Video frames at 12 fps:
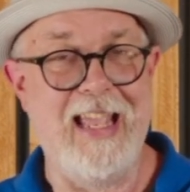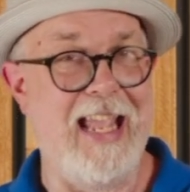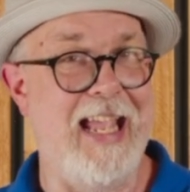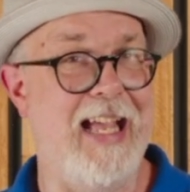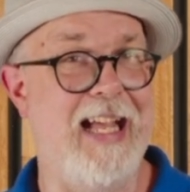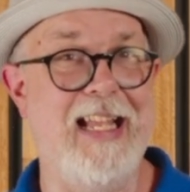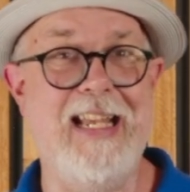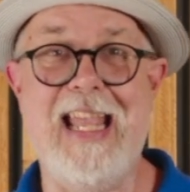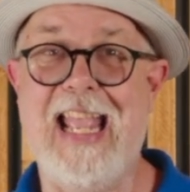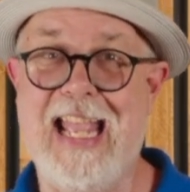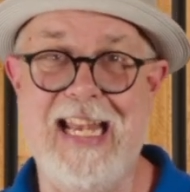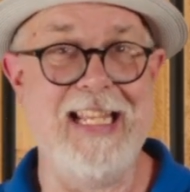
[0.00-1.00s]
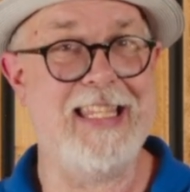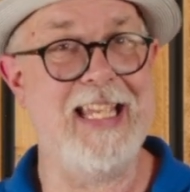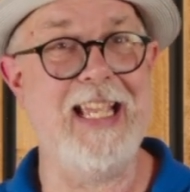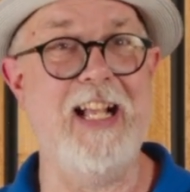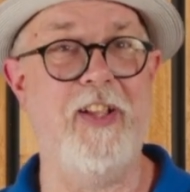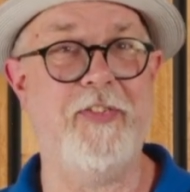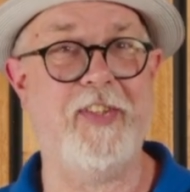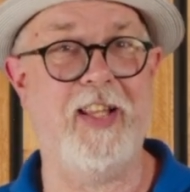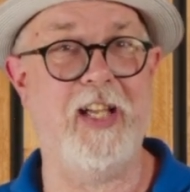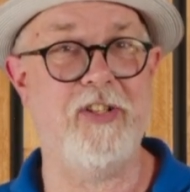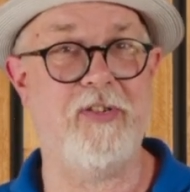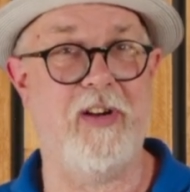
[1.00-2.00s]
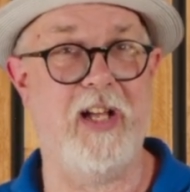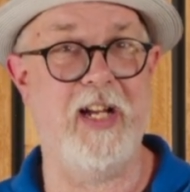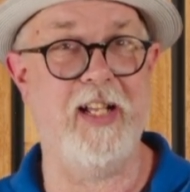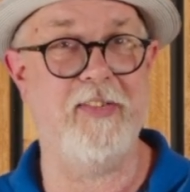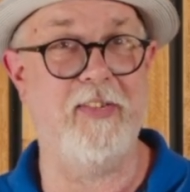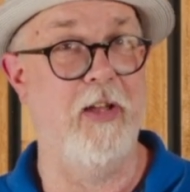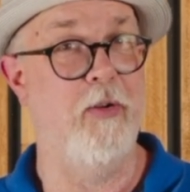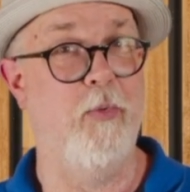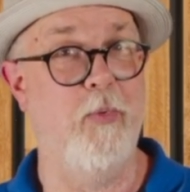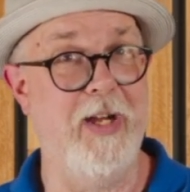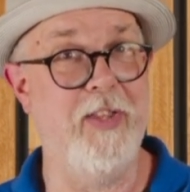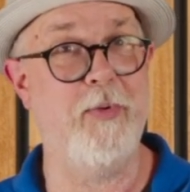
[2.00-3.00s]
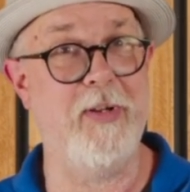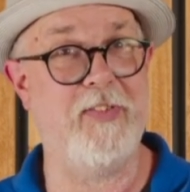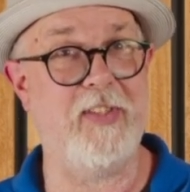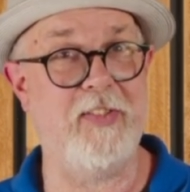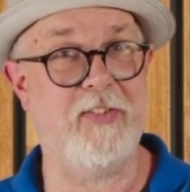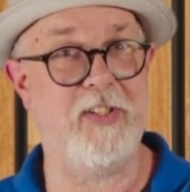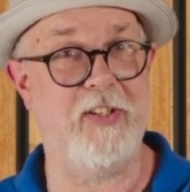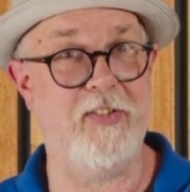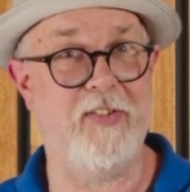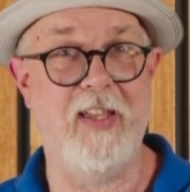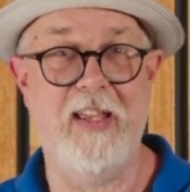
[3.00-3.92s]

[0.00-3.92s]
and anything else electronics with resistors